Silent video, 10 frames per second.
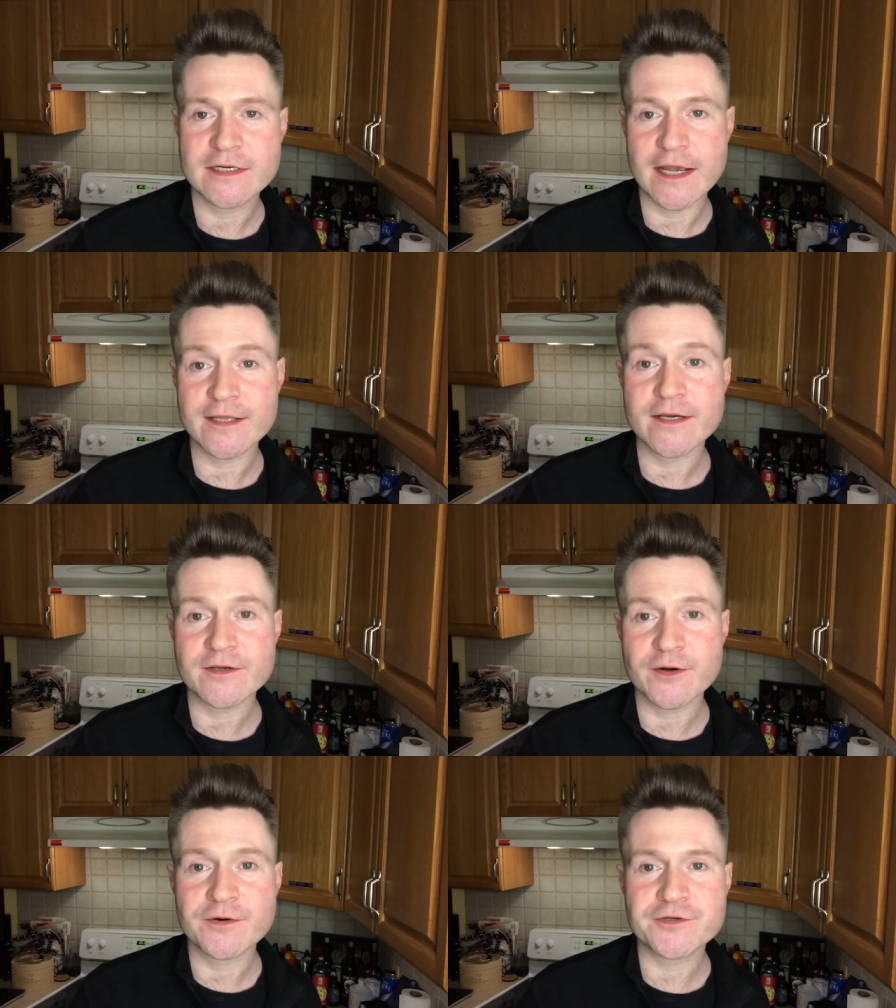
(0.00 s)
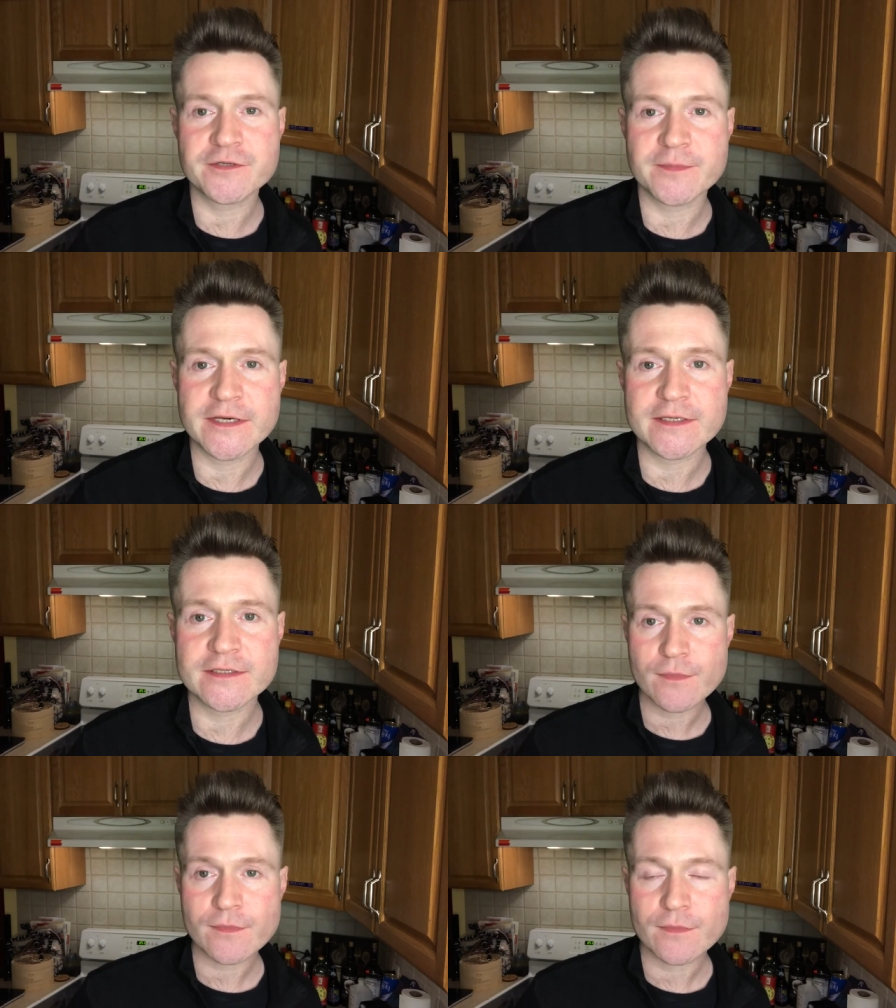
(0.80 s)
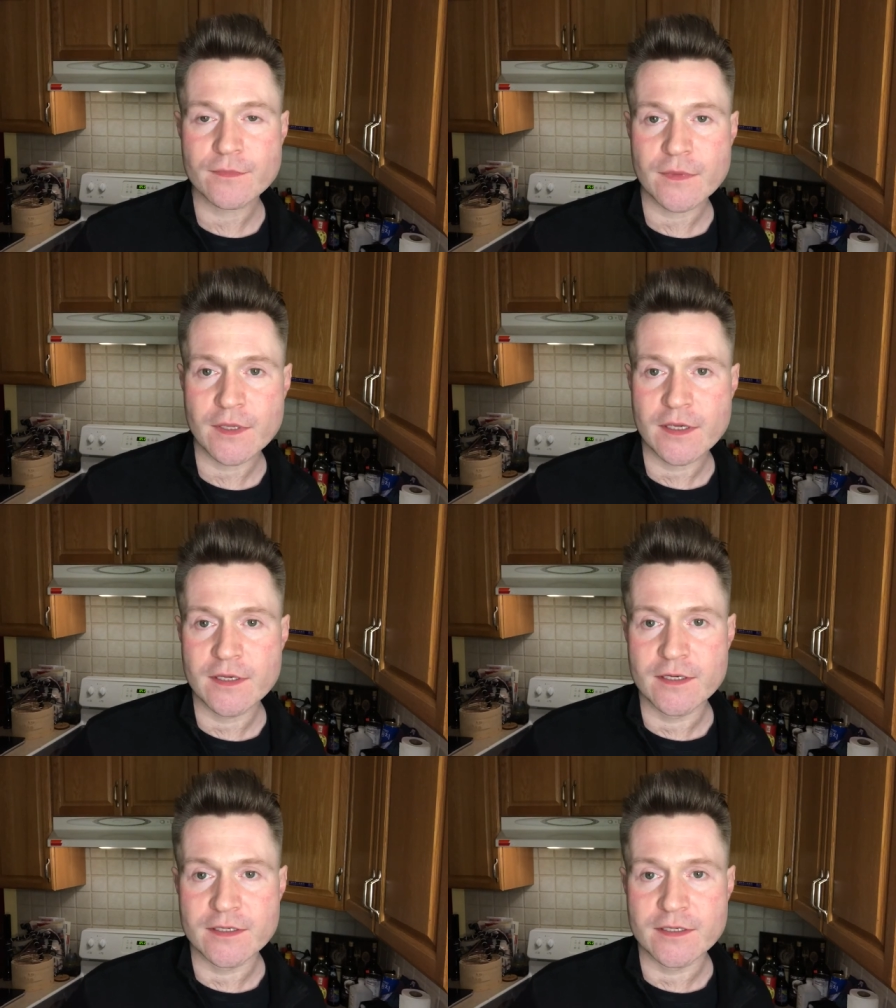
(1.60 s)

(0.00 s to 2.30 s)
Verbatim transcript: and I encourage you to make it.